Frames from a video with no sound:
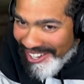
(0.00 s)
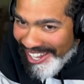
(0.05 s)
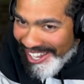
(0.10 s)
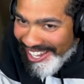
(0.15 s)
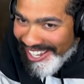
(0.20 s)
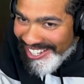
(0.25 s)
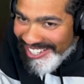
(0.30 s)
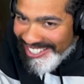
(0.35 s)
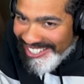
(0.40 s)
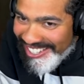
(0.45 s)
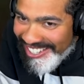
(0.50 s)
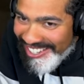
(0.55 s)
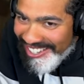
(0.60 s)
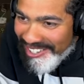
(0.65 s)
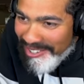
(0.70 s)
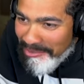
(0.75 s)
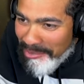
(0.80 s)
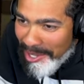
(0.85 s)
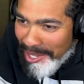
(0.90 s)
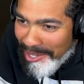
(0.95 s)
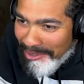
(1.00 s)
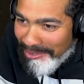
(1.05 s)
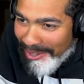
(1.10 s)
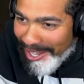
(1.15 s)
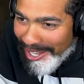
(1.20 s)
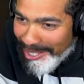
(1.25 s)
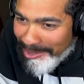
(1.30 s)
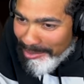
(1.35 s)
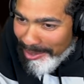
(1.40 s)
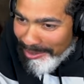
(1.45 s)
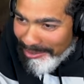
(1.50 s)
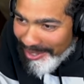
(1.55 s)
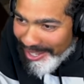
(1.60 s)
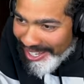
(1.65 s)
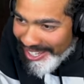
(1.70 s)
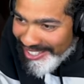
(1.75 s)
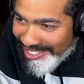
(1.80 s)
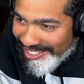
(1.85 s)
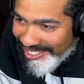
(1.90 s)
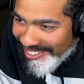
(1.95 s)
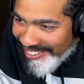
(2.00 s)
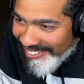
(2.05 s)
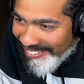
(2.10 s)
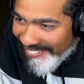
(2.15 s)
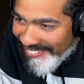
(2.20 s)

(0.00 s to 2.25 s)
Got you covered. Big facts. Big facts.